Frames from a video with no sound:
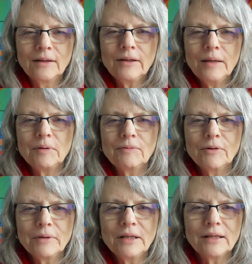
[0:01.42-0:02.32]
Okay,
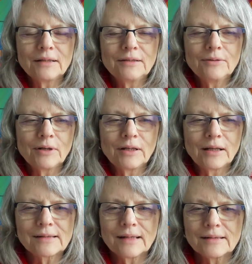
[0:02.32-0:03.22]
before we get to our
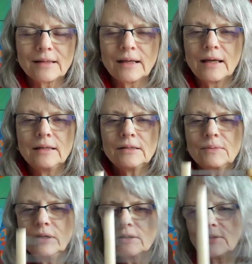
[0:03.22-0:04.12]
next lesson, I
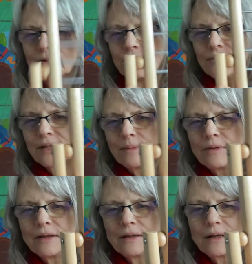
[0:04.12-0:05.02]
just want to show you
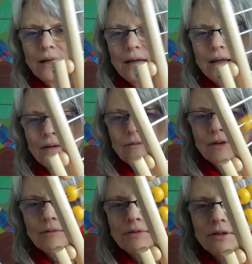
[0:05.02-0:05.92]
something that I have
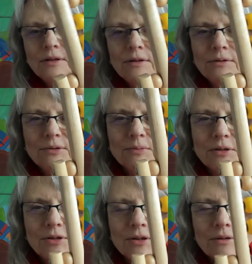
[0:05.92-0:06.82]
loved to use
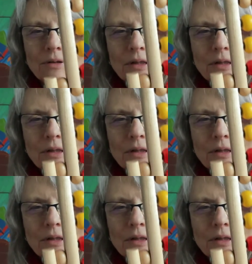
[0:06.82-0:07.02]
with children.